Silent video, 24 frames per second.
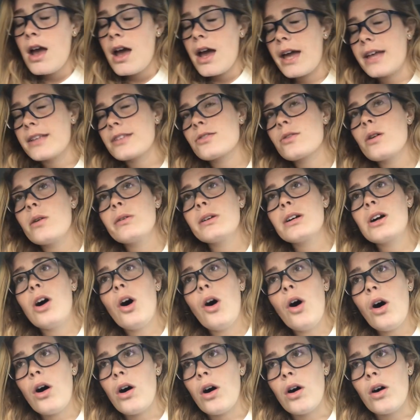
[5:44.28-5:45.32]
And so I would
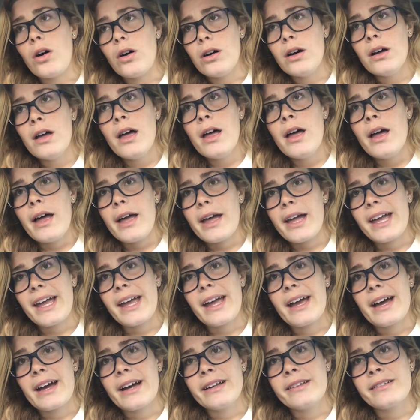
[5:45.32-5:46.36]
call,
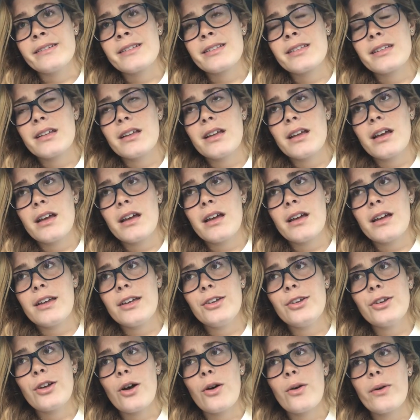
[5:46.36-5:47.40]
and,
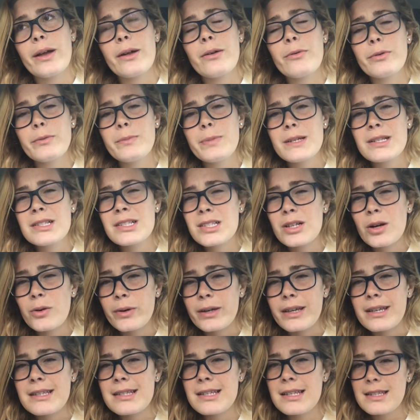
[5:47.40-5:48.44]
you know, it would be so
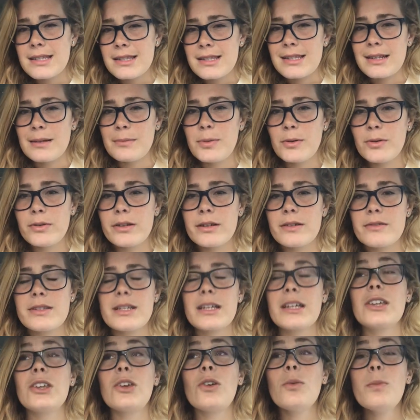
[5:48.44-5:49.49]
easy and simple that I was
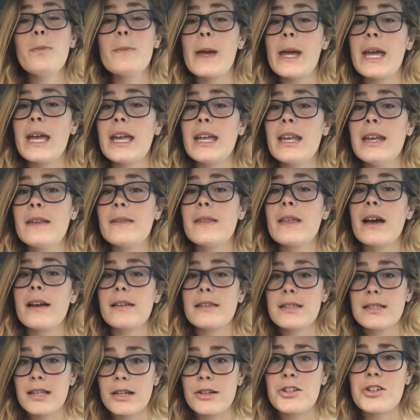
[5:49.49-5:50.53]
like, you made
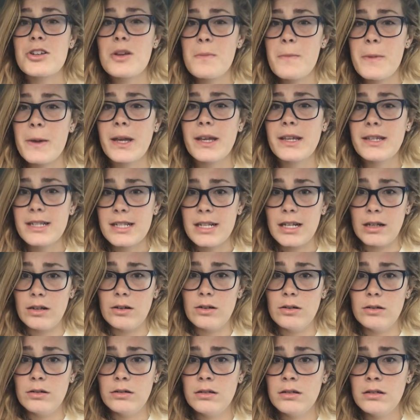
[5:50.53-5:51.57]
that such a big
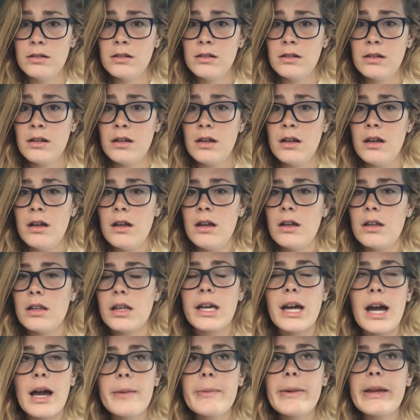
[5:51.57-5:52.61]
deal.
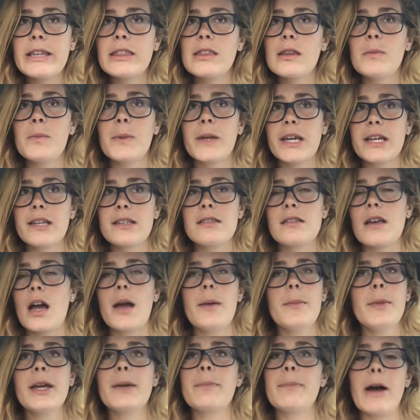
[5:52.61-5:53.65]
Like, I
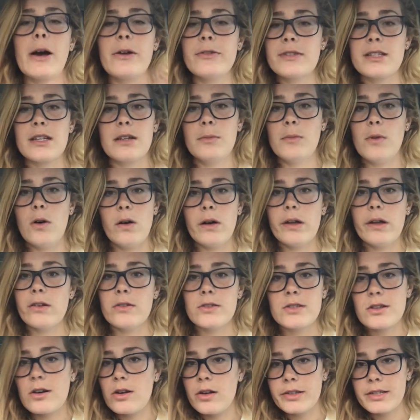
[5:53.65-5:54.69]
make mountains out of
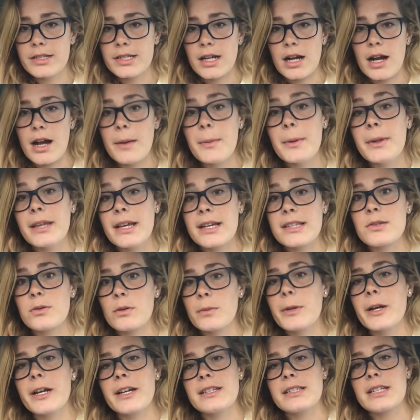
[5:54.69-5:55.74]
molehills all the time, and that's
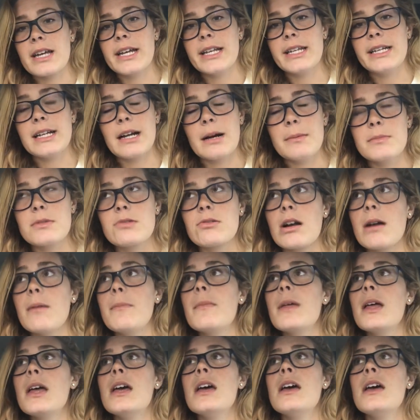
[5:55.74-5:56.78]
where my anxiety comes
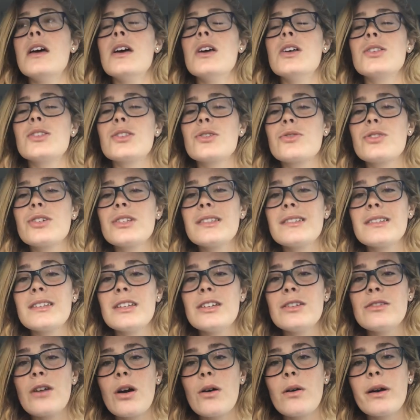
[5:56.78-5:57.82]
from. So
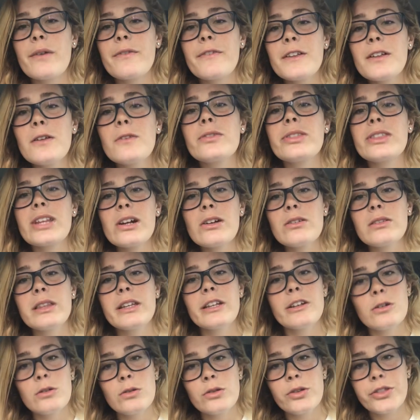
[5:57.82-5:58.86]
just, you know, if they're
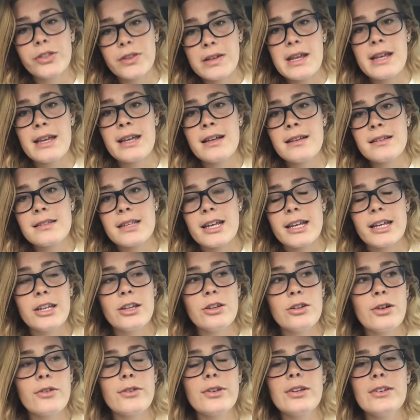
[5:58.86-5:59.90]
little things, like,
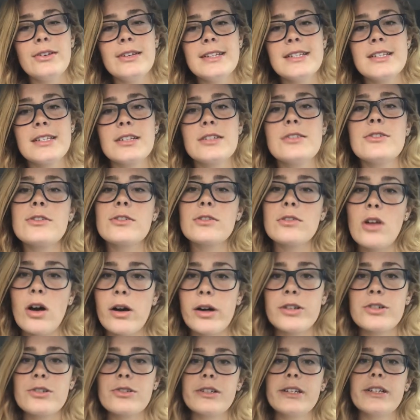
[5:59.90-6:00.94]
you know, you need to do your
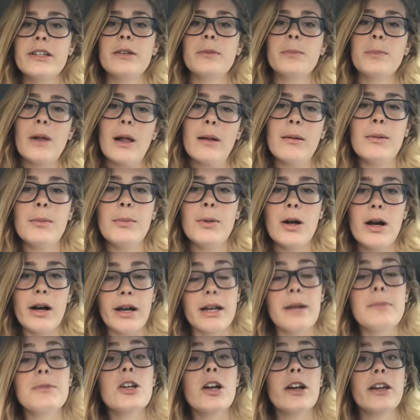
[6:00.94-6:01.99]
laundry or blah, blah, blah,
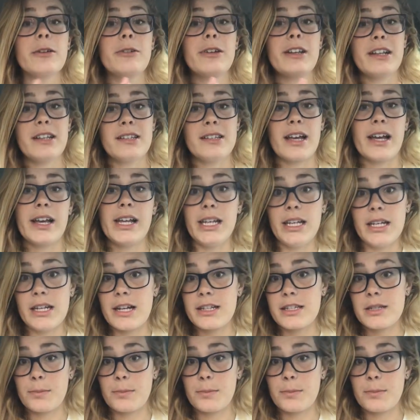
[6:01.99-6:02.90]
and I'm talking about anxiety, not